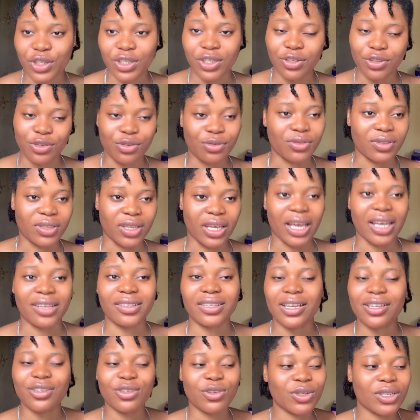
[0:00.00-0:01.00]
issues guys
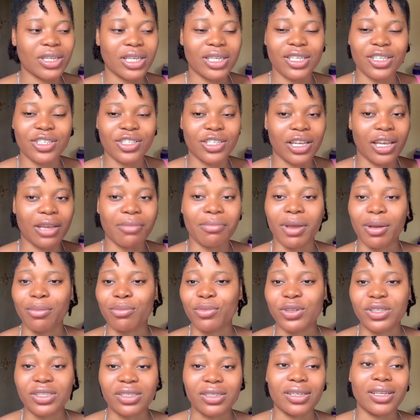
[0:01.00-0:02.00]
like the other day she ate my
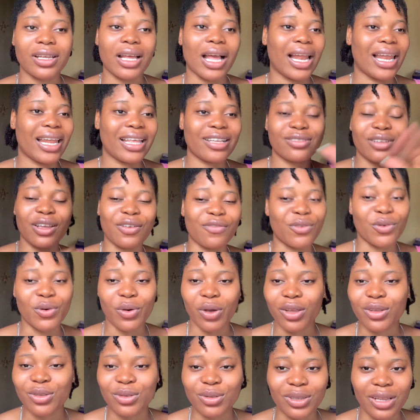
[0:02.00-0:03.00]
money let's not even go
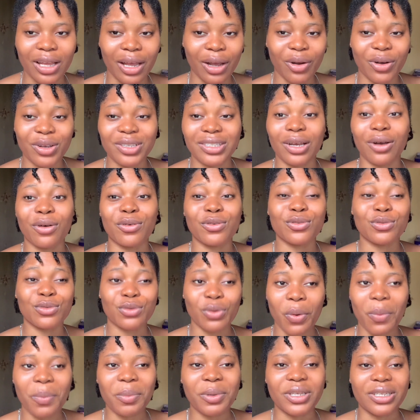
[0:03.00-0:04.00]
into that because i was
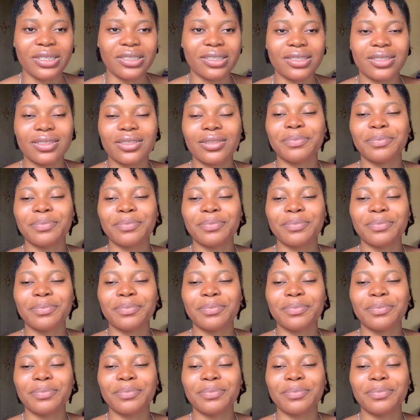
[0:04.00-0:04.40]
so pissed